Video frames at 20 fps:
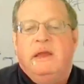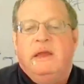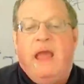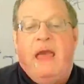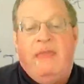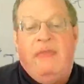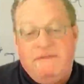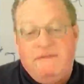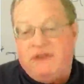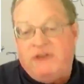
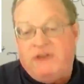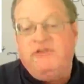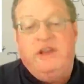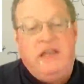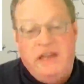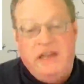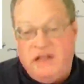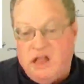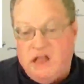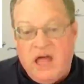And they've actually
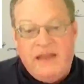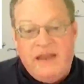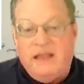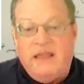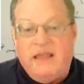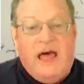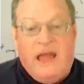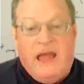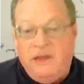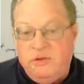declined a
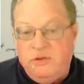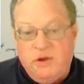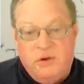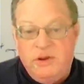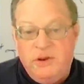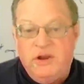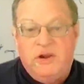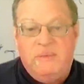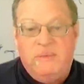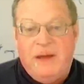lot. You don't
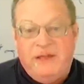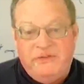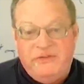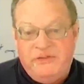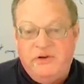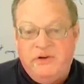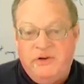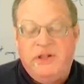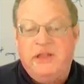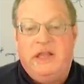hear about
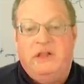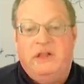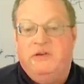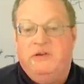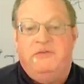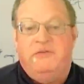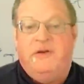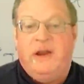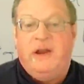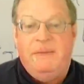serial
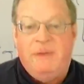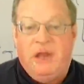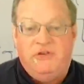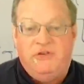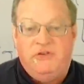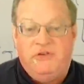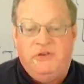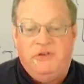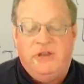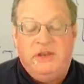killers very
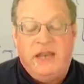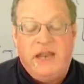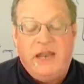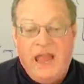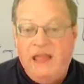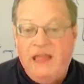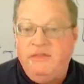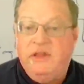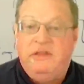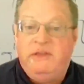much
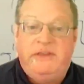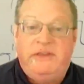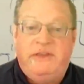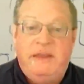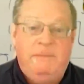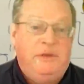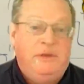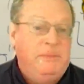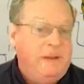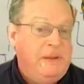today. They
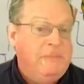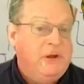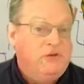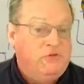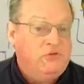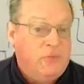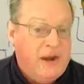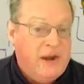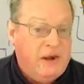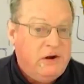seem to be
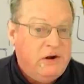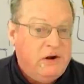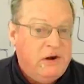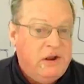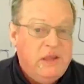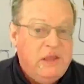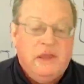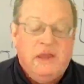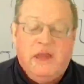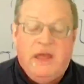much rarer.
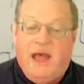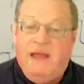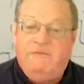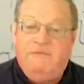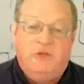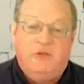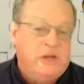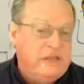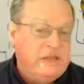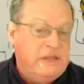I've
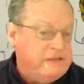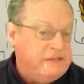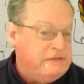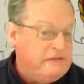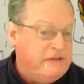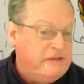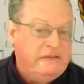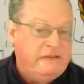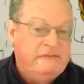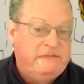looked at the
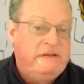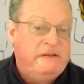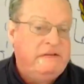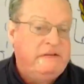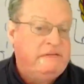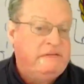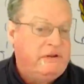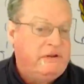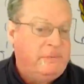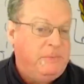
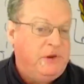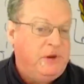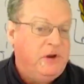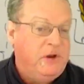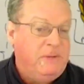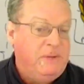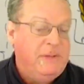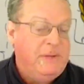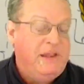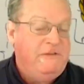statistics. There appear to
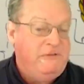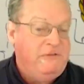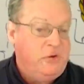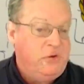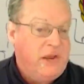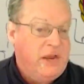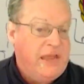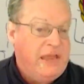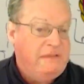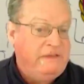be many
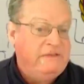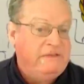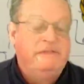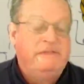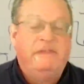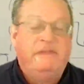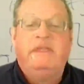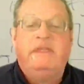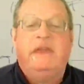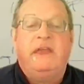fewer
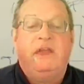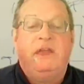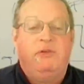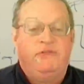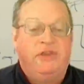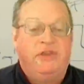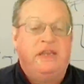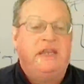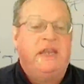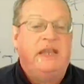cases. The thing you
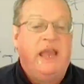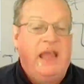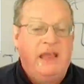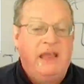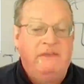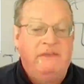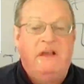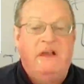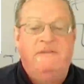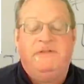see today
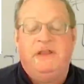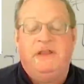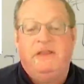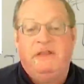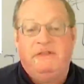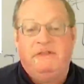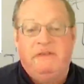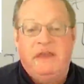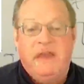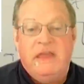is often
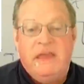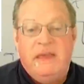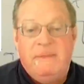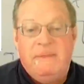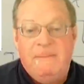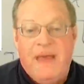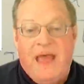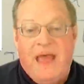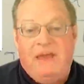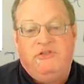these
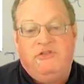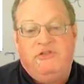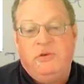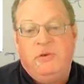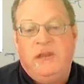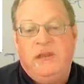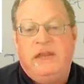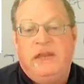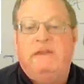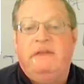mass
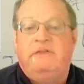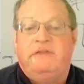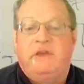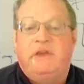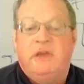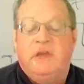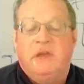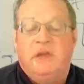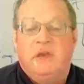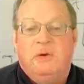shootings,
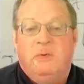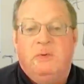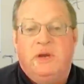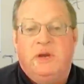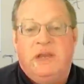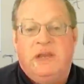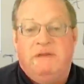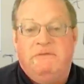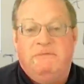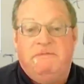
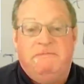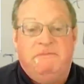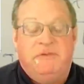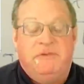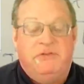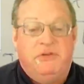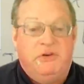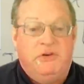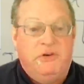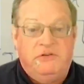which have
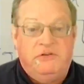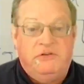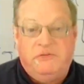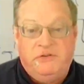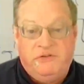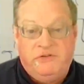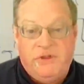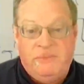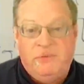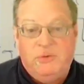surged
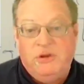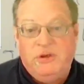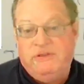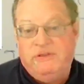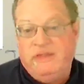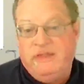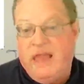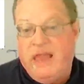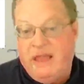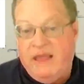for some
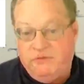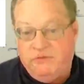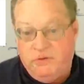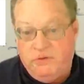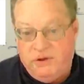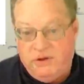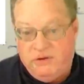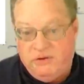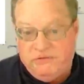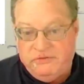reason in the last
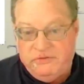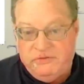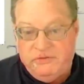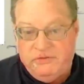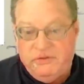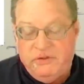few years.